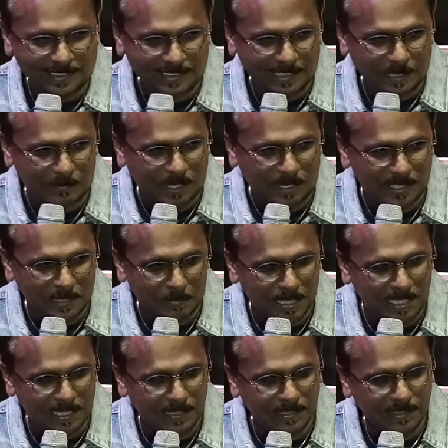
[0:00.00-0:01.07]
Come on,
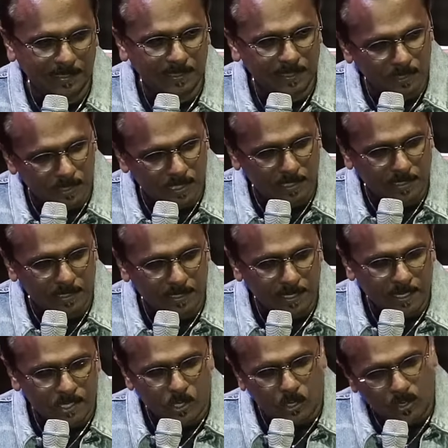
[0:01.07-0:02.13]
amen? You did it.
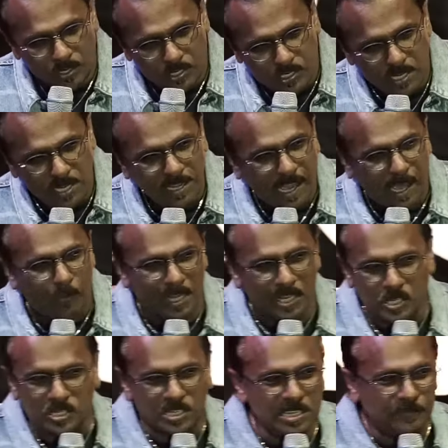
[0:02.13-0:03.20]
So, see, I want to
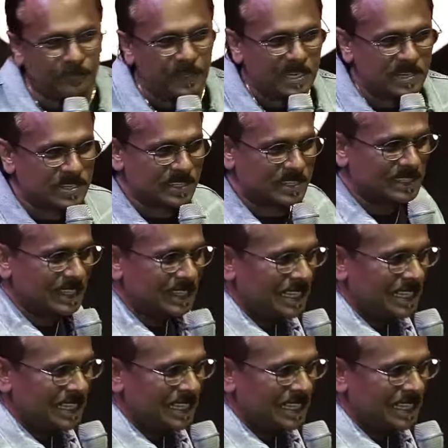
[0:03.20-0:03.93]
see first.